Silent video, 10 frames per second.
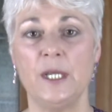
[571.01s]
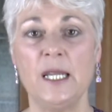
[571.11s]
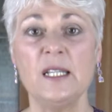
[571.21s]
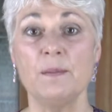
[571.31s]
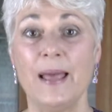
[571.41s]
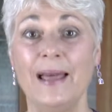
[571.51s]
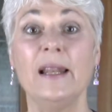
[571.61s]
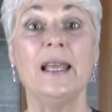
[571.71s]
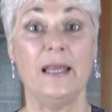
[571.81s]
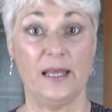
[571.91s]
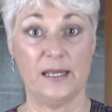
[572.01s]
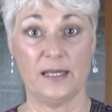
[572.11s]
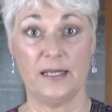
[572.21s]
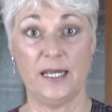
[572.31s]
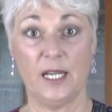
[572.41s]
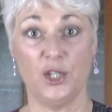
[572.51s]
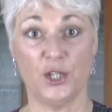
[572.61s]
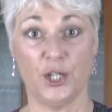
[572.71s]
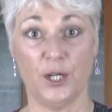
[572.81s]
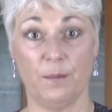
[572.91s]
needs met is a
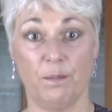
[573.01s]
danger.